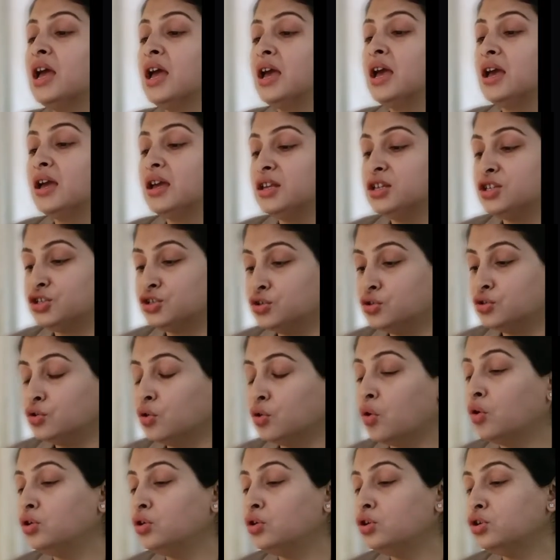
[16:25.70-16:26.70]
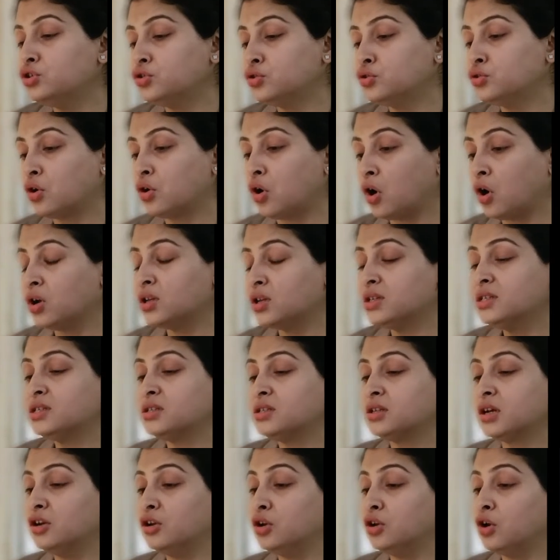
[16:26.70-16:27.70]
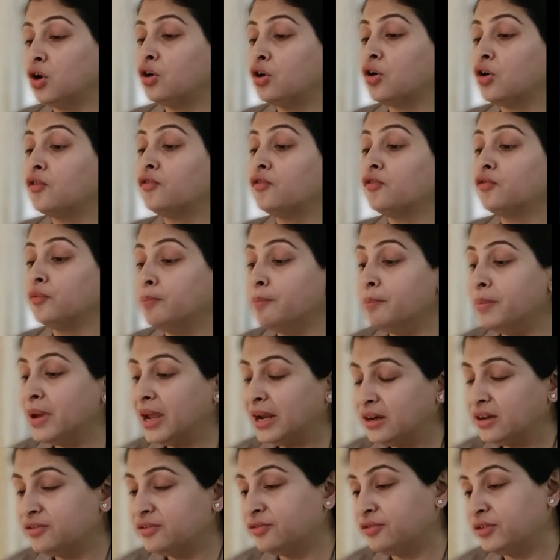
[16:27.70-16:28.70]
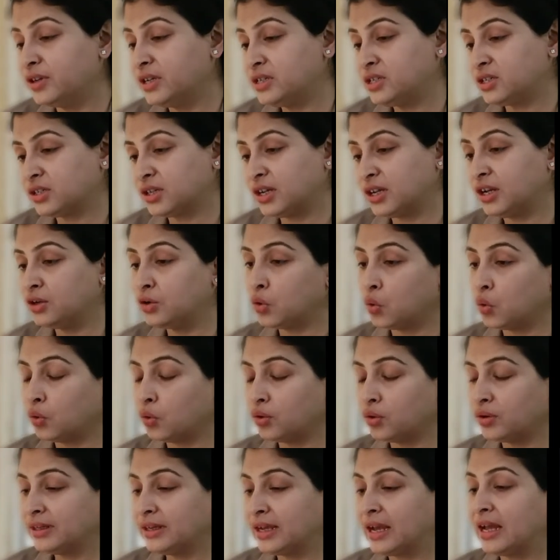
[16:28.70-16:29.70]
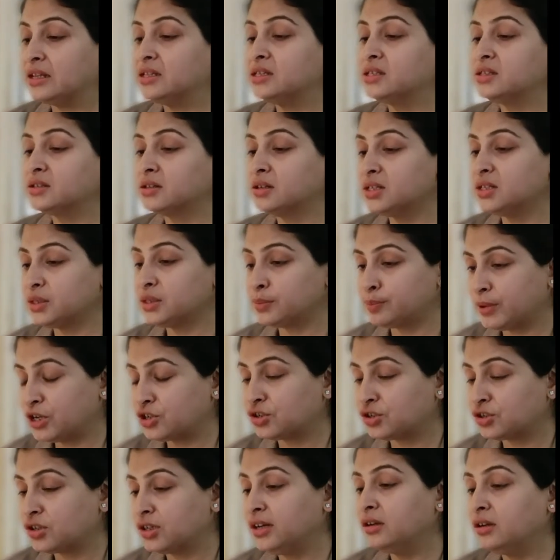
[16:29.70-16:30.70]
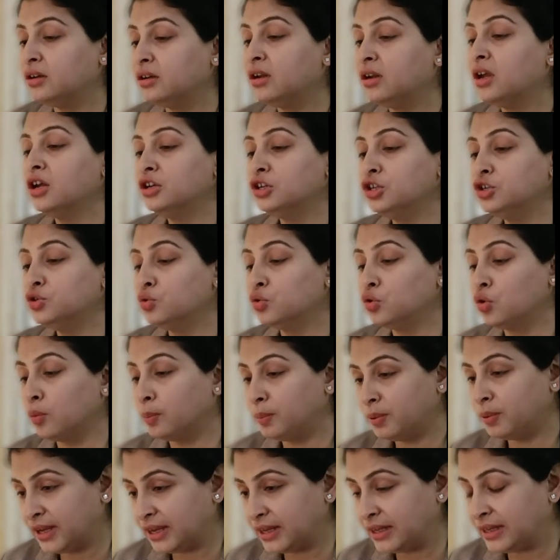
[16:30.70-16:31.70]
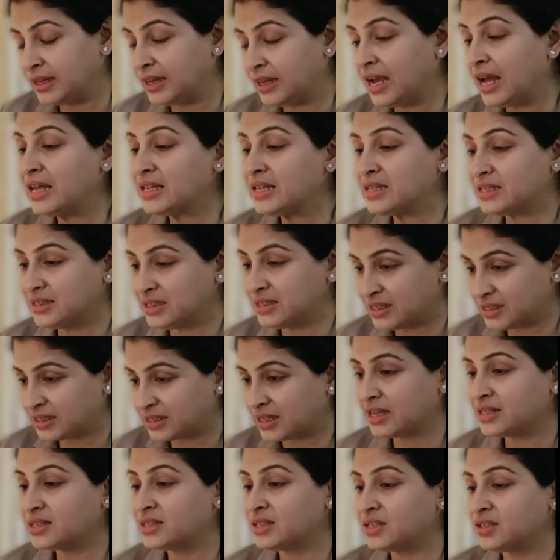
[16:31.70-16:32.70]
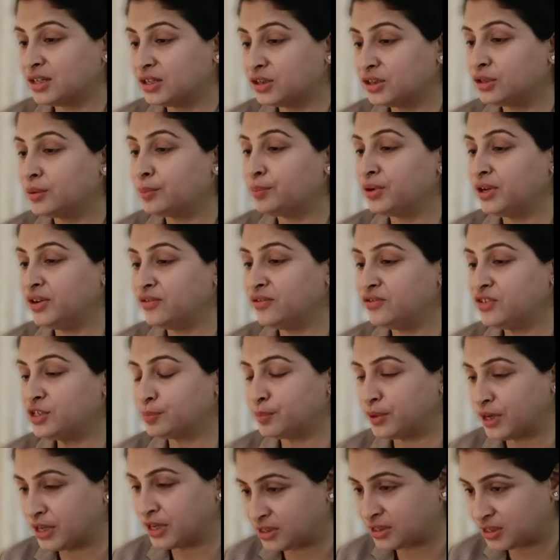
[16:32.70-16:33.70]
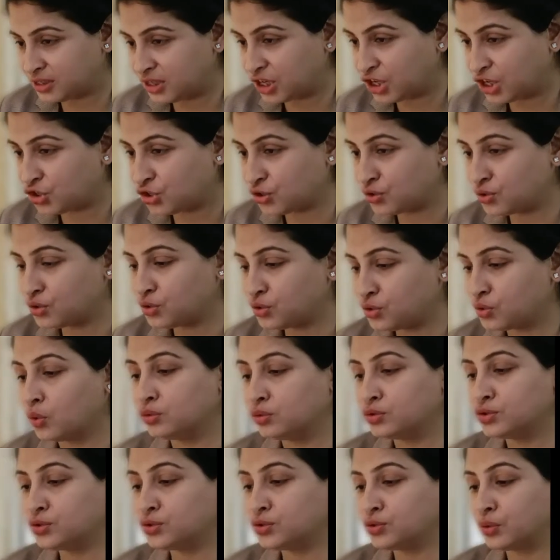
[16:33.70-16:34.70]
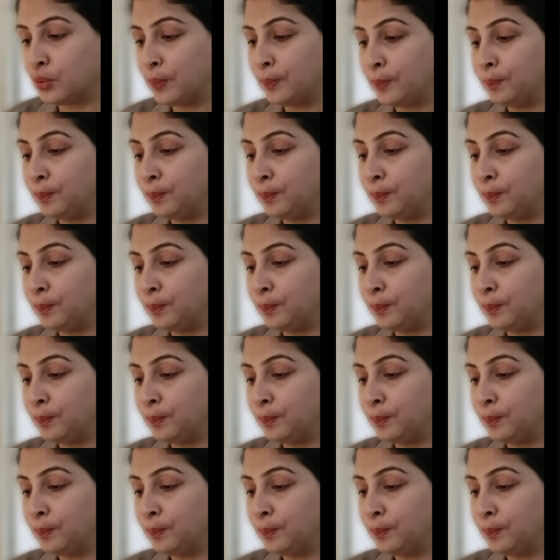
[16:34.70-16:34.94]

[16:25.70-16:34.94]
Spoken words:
is known to cause a lot of benefit in oral cancer, especially in leukoplakia, as discussed in the previous presentations also.